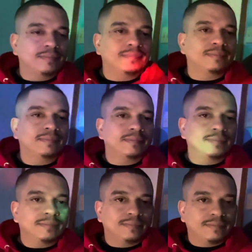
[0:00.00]

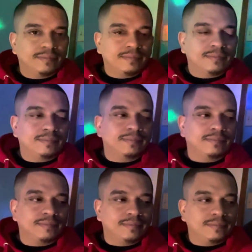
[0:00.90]

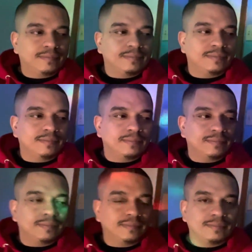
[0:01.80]

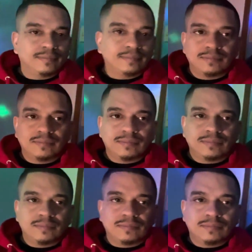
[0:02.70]

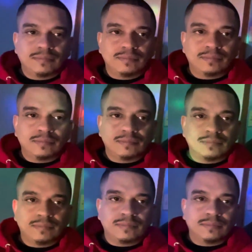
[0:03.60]

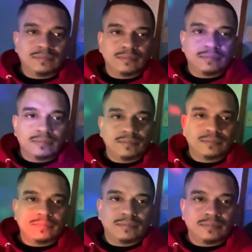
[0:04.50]

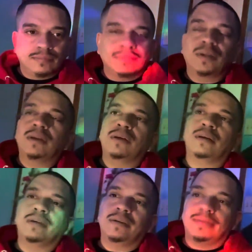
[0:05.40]

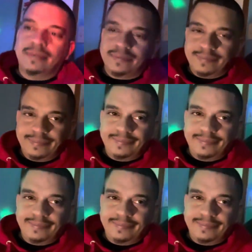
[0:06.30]
No words are spoken by the person on screen.